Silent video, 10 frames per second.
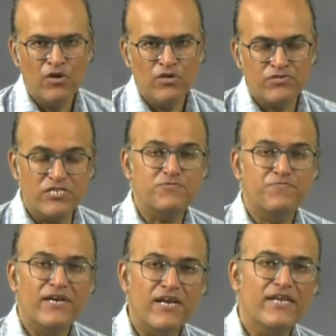So this
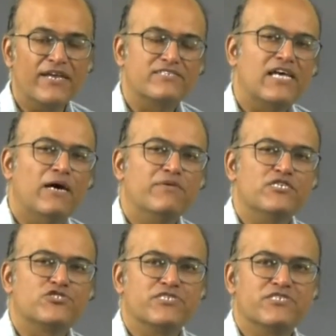particular
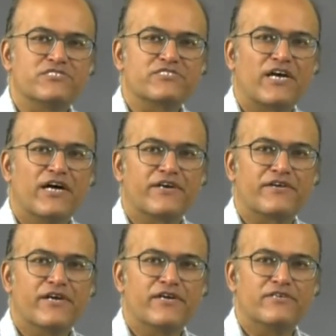examination is
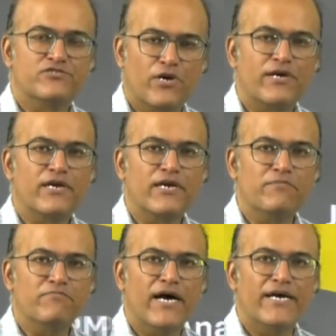conducted jointly
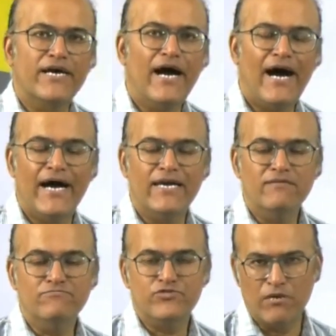by
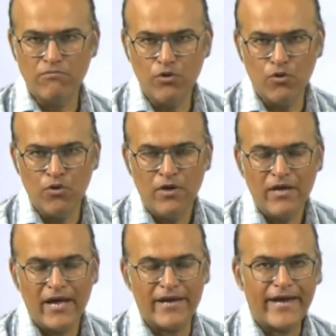I.M. Jammu
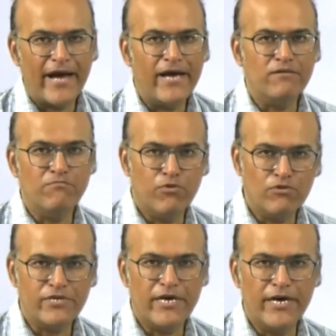and I.M.
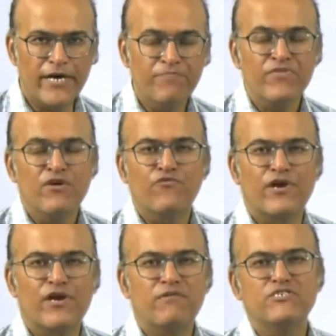Bodh Gaya for
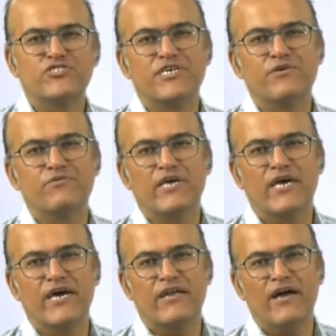admission into
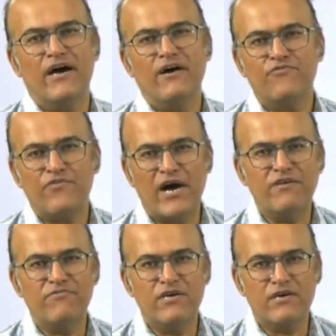their
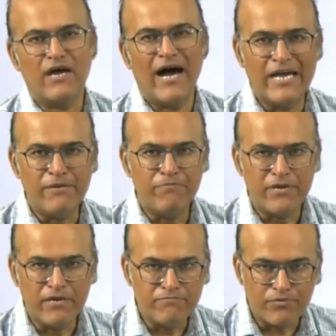5-year
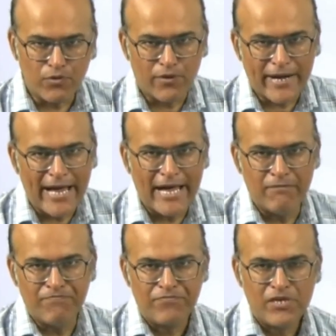IPM
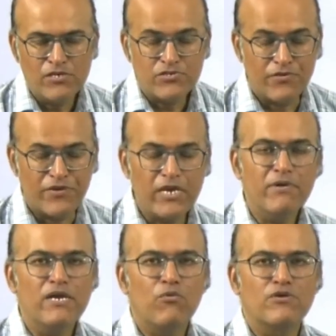program. So if
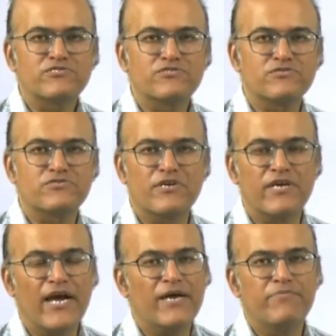anybody wants to study
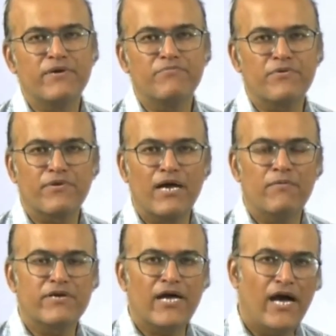IPM program
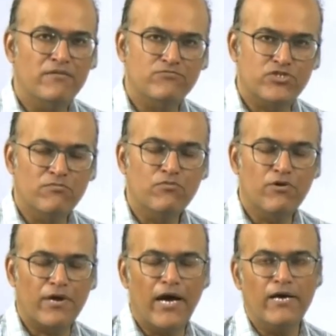at I.M. Jammu
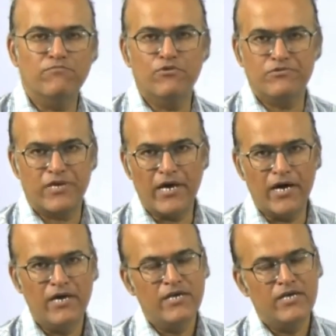or I.M. Bodh
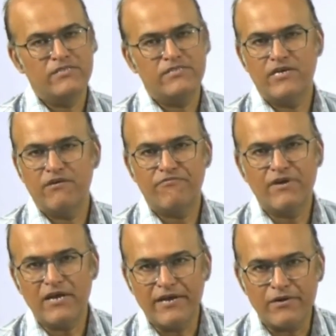Gaya, they
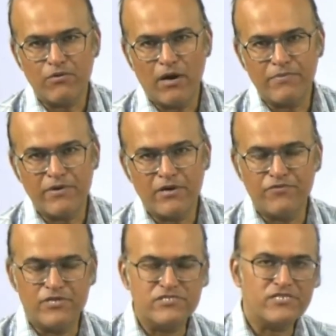definitely need to appear for
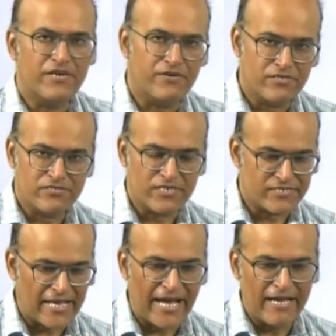this entrance
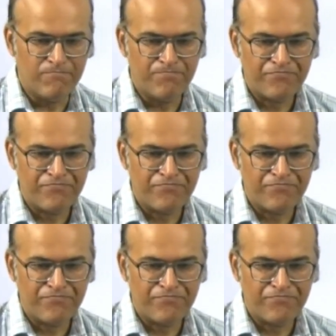exam.